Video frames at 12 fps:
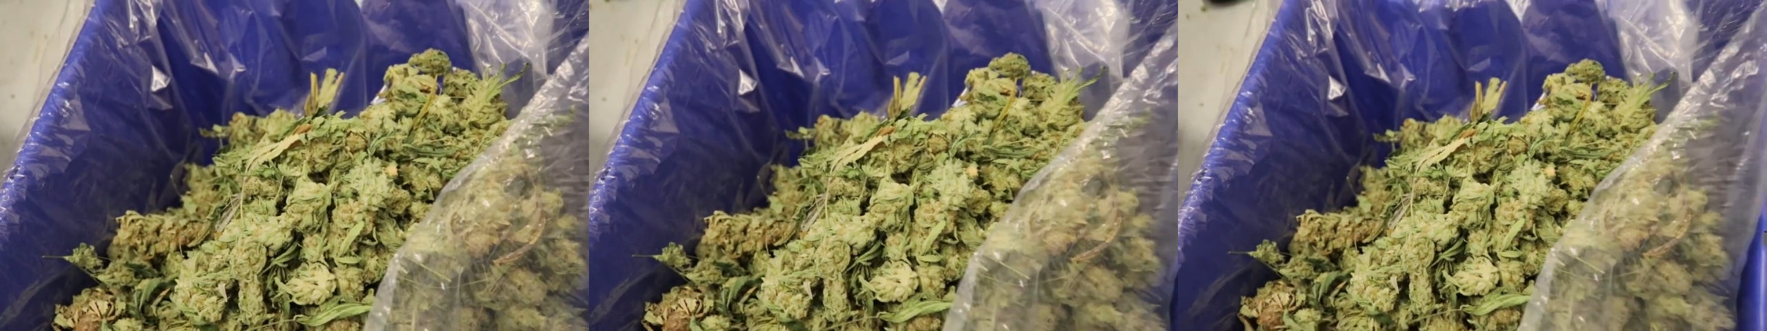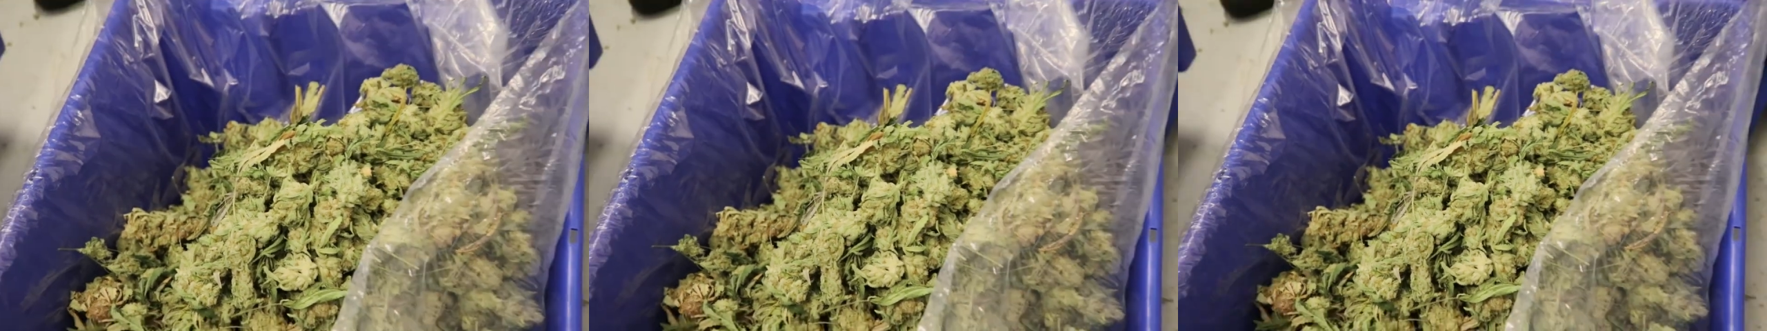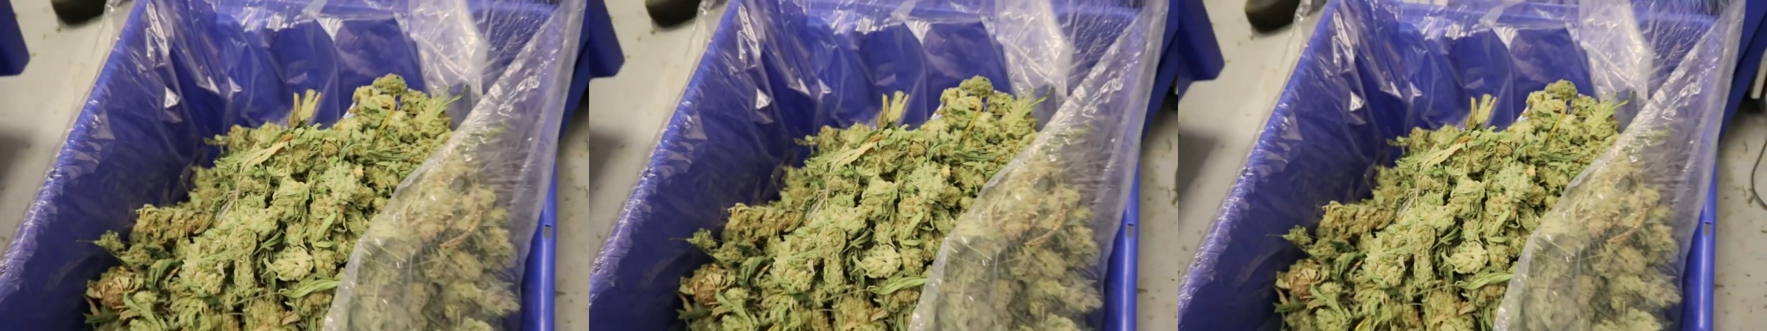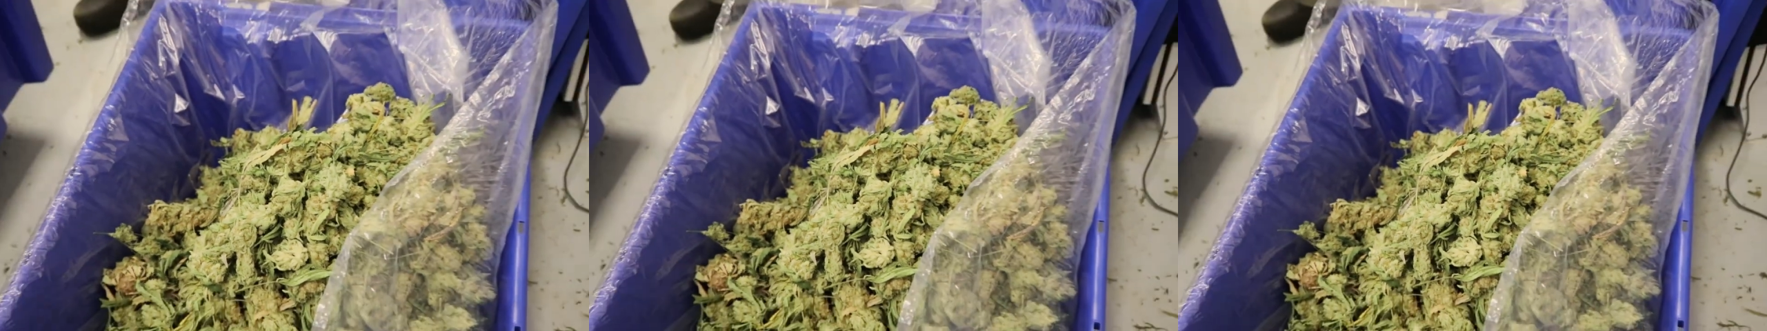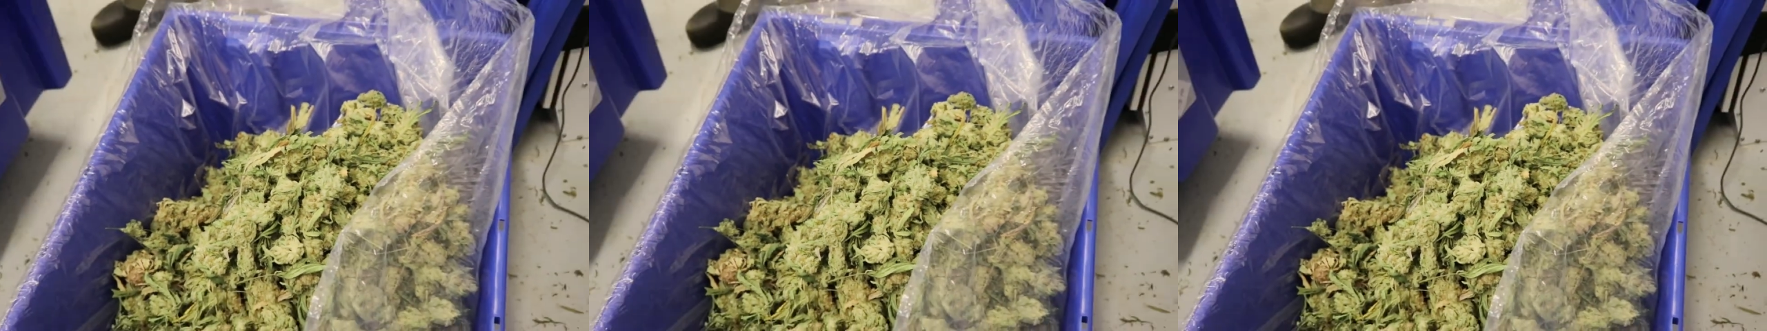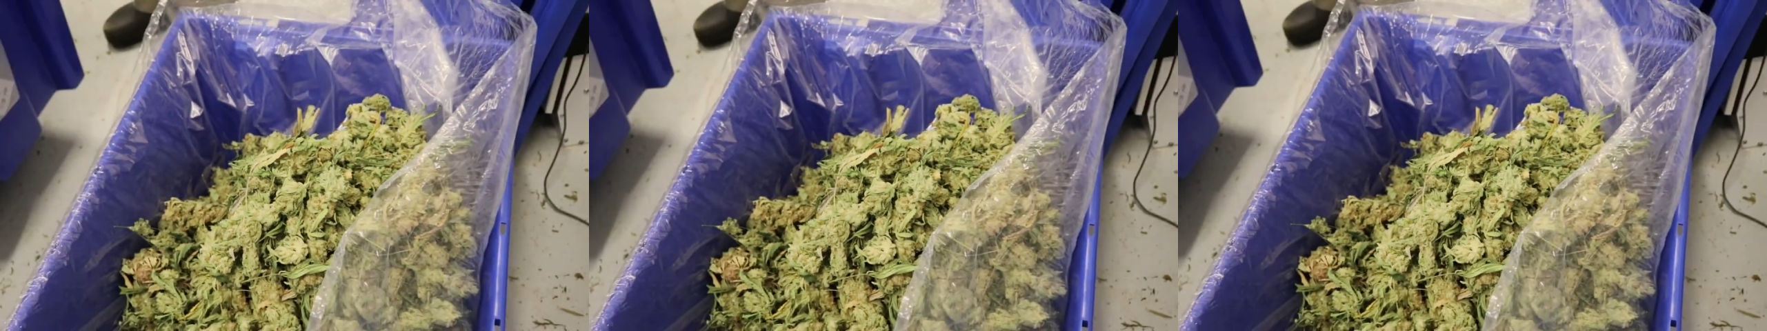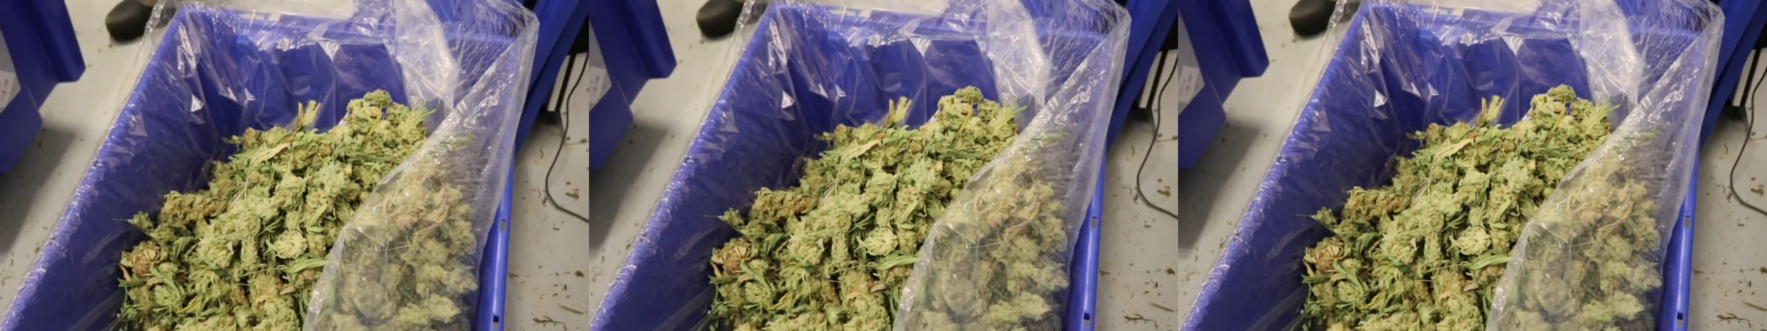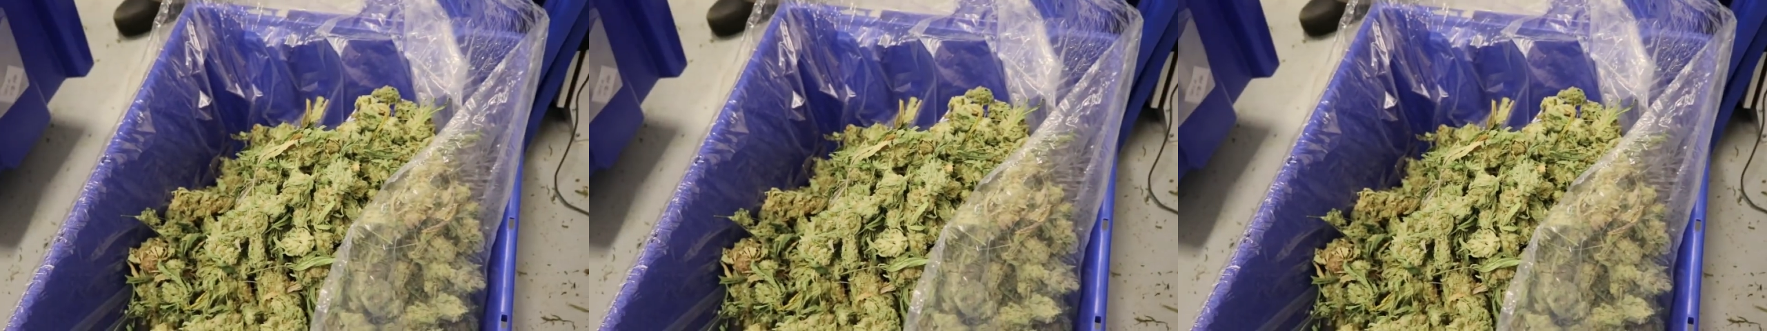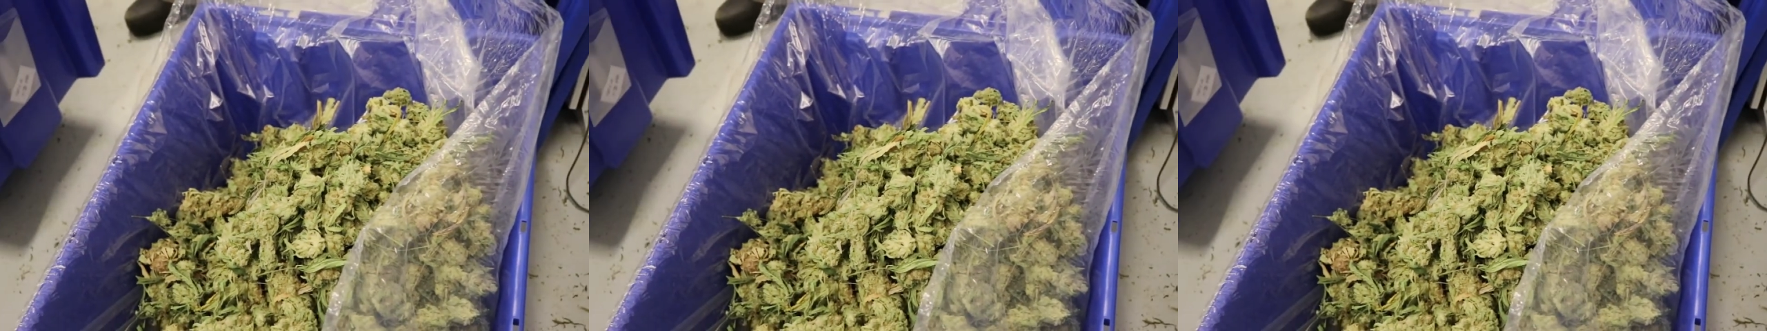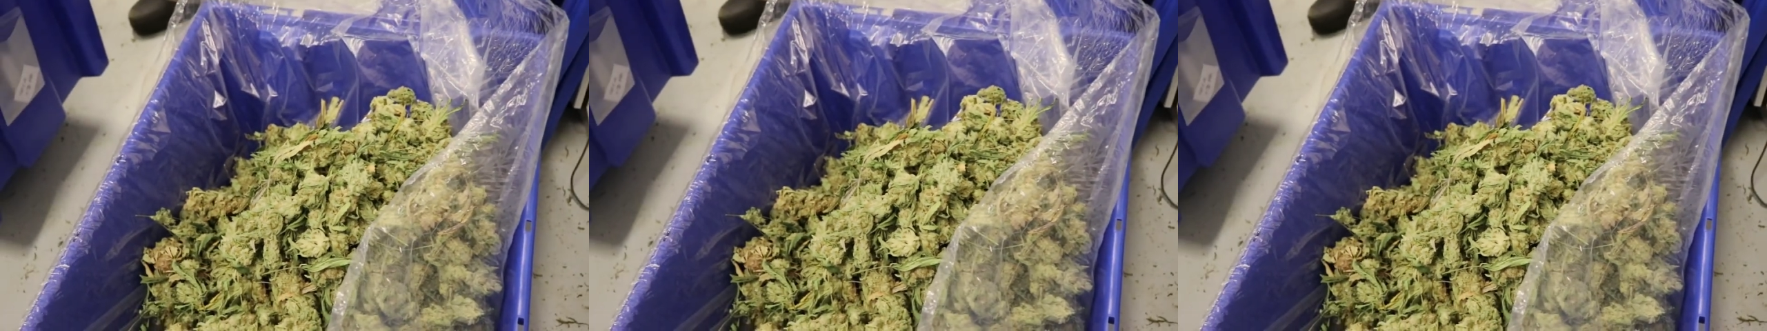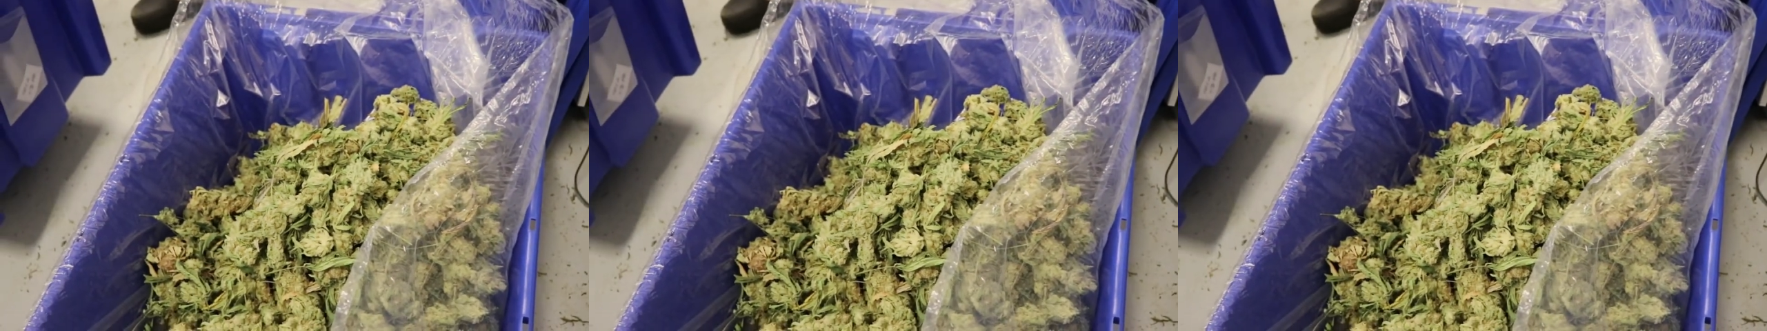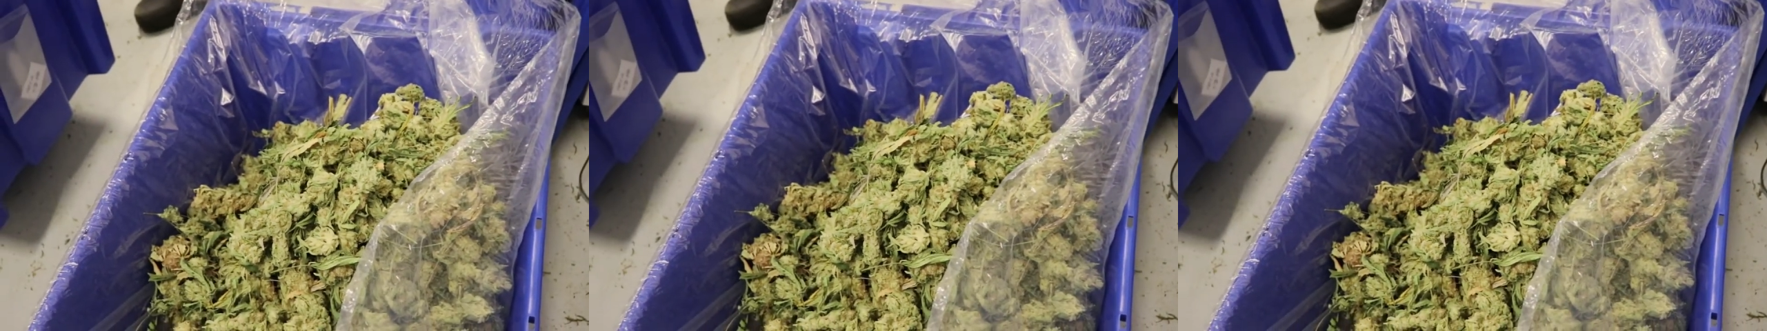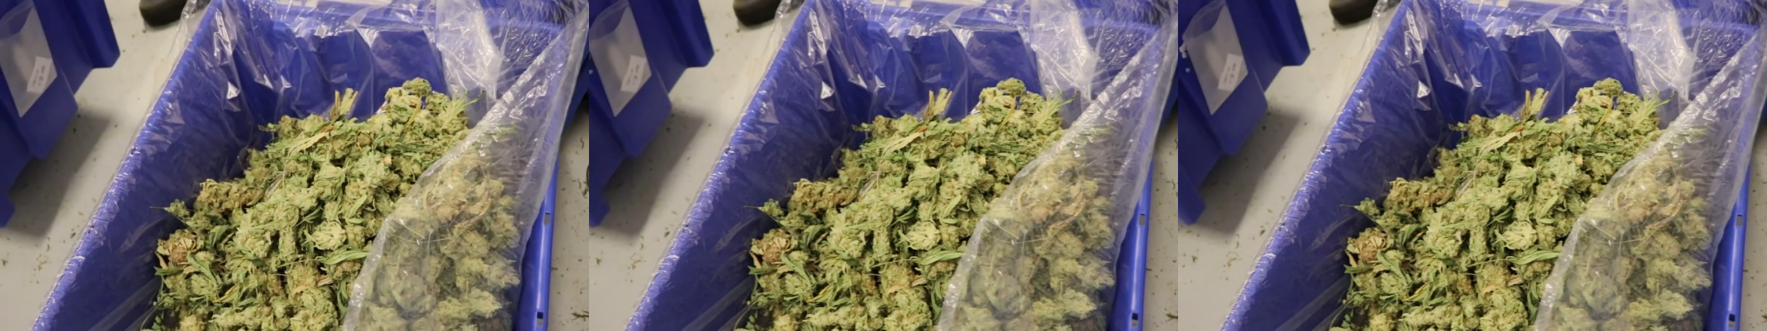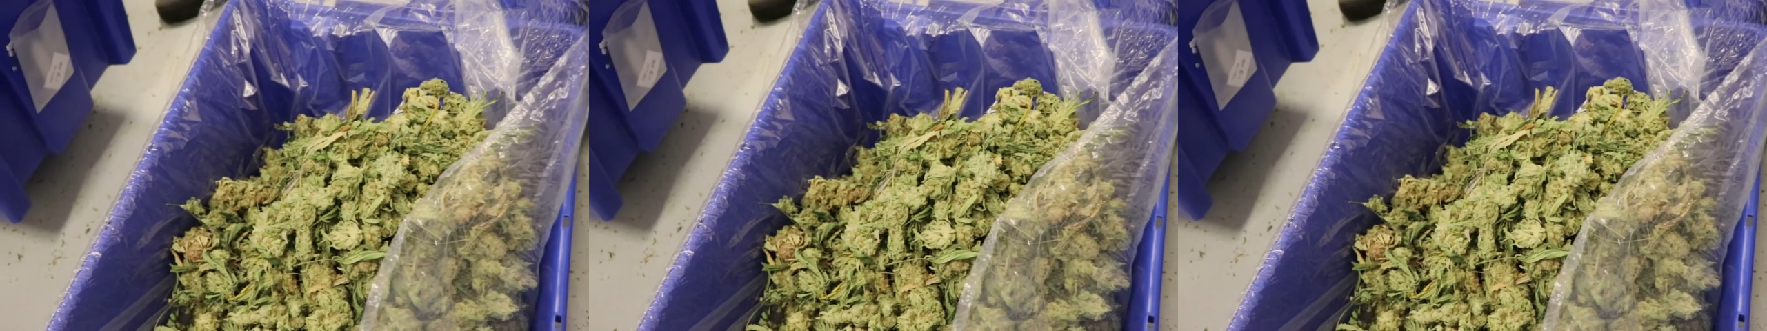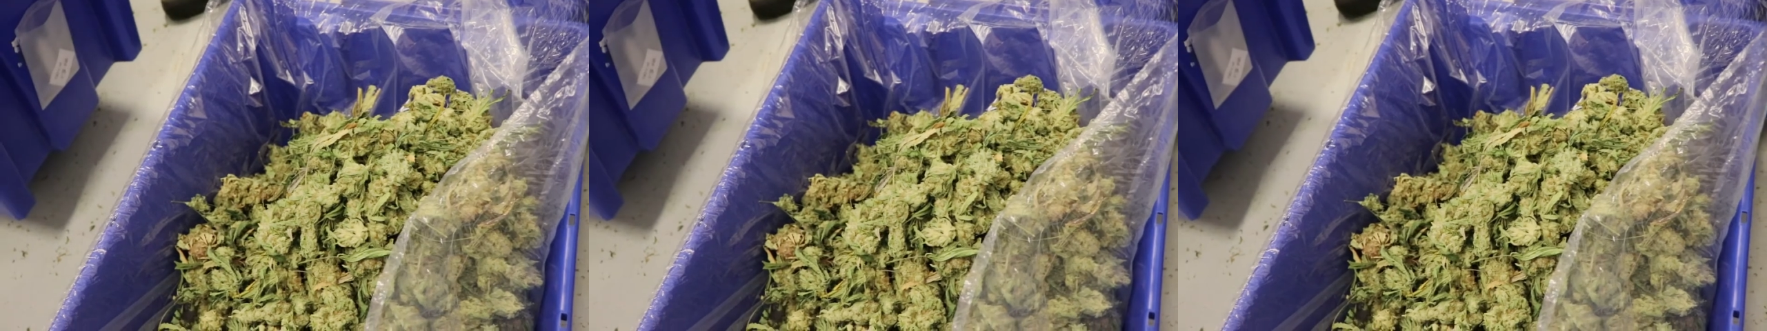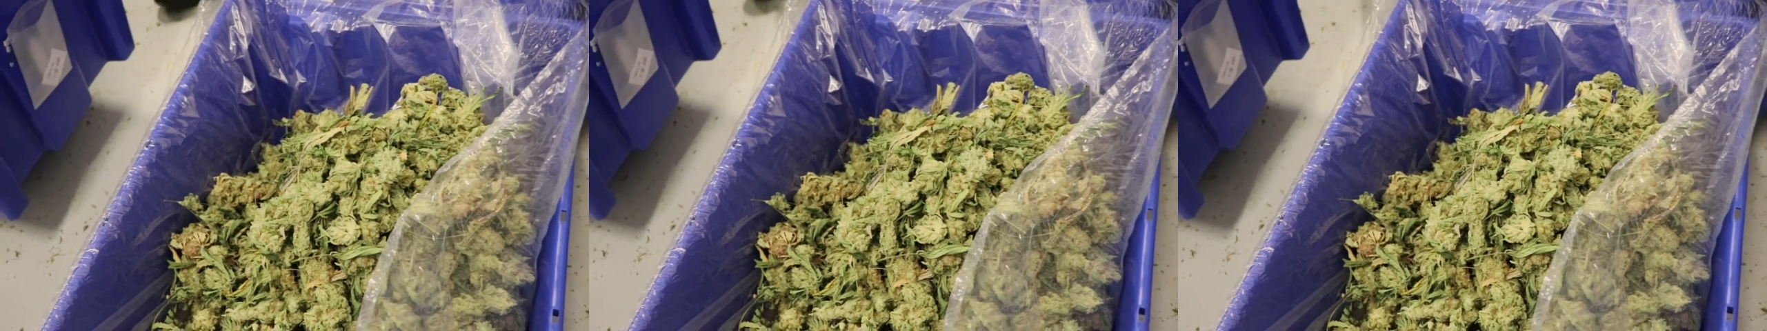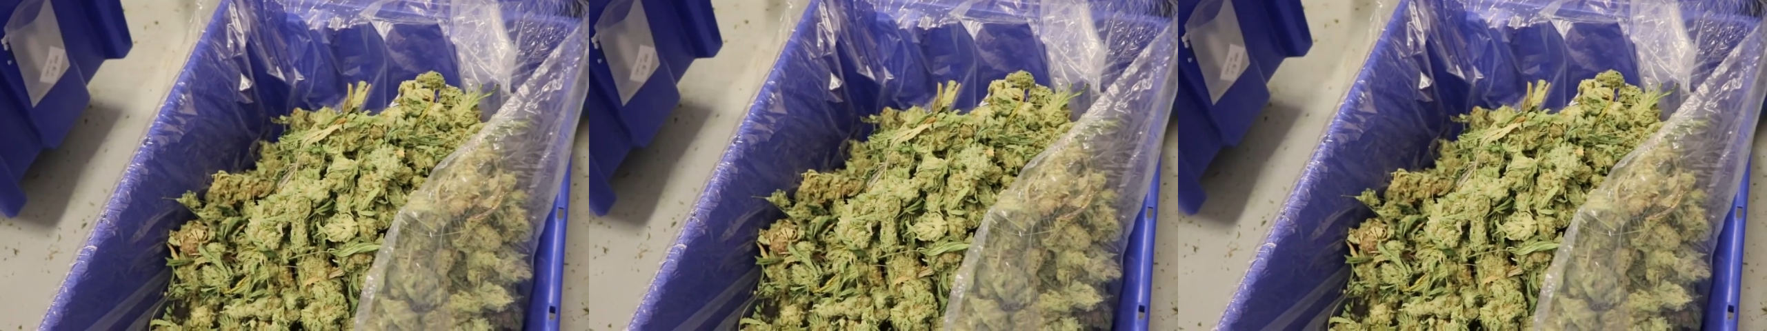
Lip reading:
Nobody's mouth can be seen.